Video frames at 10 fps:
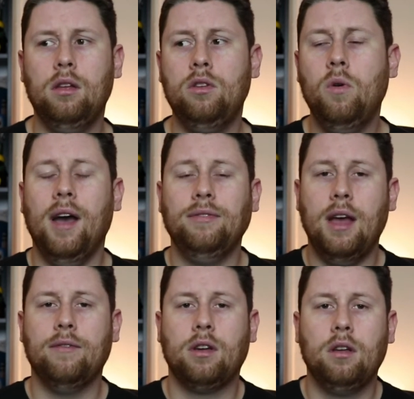You have to
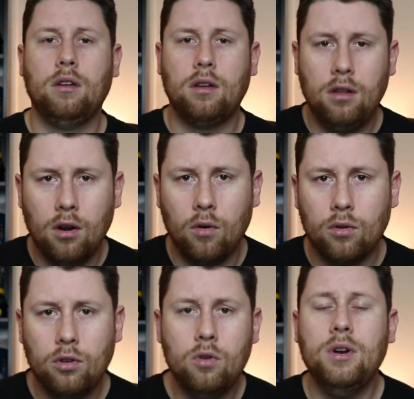have a, you
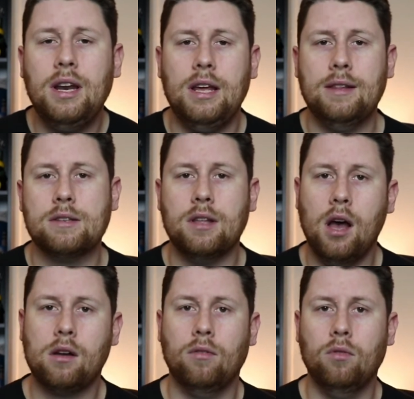know, unity in this
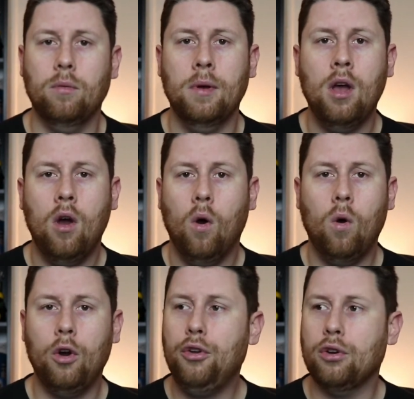locker room,
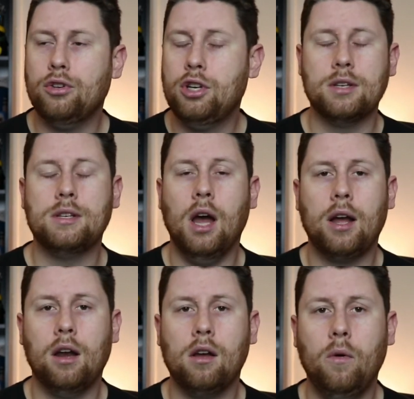or you're just
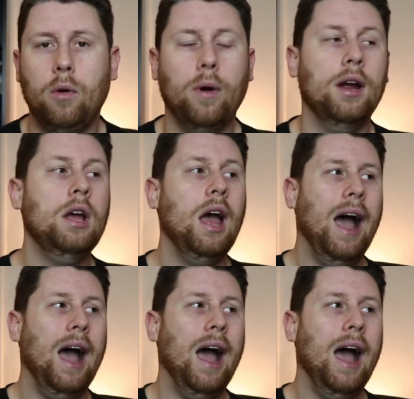not going to go anywhere.